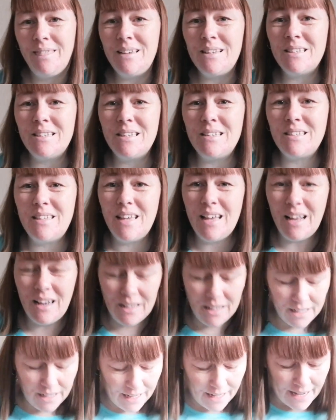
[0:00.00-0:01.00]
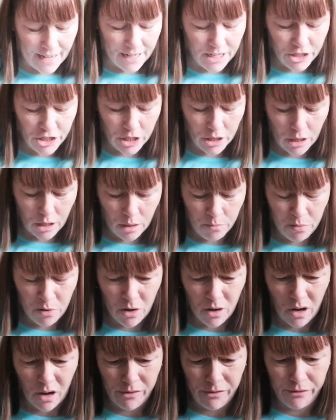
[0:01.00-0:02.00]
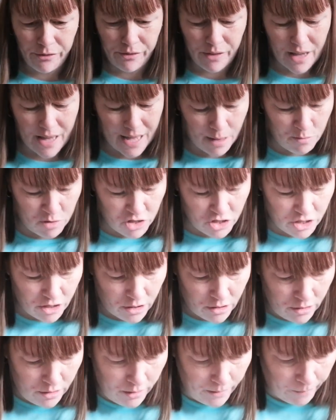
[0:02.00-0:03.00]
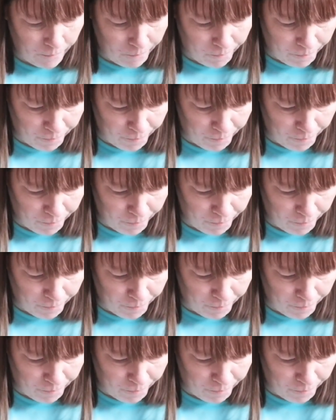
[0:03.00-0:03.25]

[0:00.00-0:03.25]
This is the Elegant Geisha that I bought off Amazon.